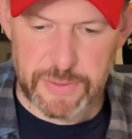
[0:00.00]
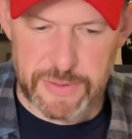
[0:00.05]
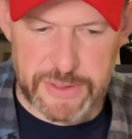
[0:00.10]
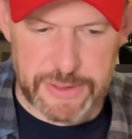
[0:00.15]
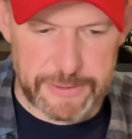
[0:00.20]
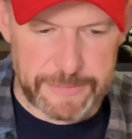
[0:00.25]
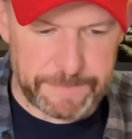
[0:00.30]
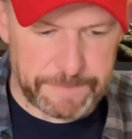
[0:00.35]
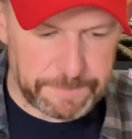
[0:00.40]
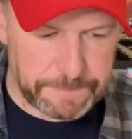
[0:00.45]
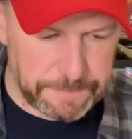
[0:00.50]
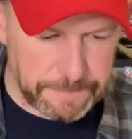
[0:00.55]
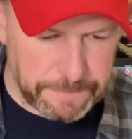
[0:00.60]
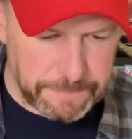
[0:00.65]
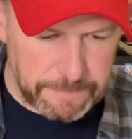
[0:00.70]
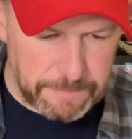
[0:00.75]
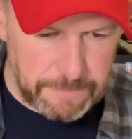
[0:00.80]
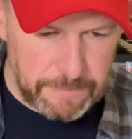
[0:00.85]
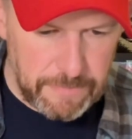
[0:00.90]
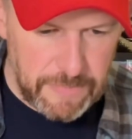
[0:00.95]
So
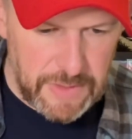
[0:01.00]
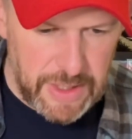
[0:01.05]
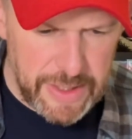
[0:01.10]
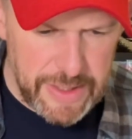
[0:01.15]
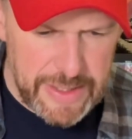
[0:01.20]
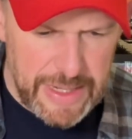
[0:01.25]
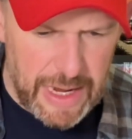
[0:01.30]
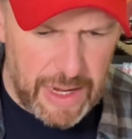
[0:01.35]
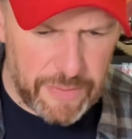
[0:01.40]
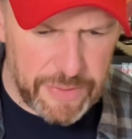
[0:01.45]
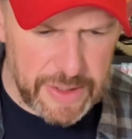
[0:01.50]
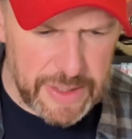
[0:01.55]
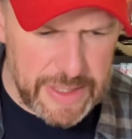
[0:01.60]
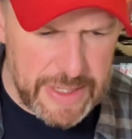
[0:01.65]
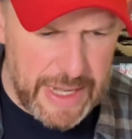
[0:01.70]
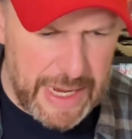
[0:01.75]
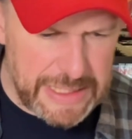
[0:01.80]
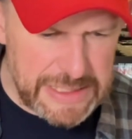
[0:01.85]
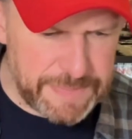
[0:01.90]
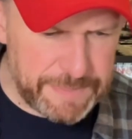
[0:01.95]
now the
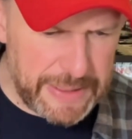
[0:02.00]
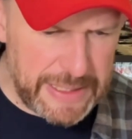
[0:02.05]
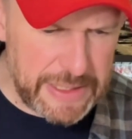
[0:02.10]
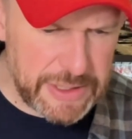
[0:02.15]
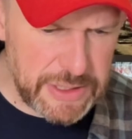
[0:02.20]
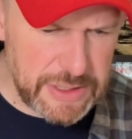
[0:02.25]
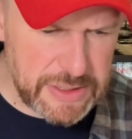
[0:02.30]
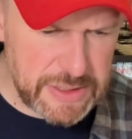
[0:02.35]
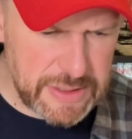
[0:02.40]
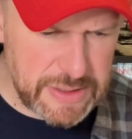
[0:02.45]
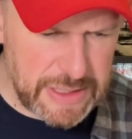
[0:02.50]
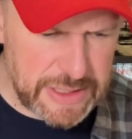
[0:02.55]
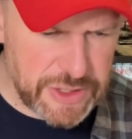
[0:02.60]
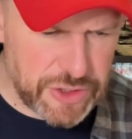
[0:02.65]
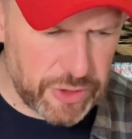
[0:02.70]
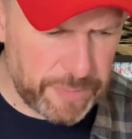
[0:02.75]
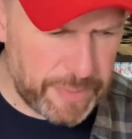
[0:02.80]
next group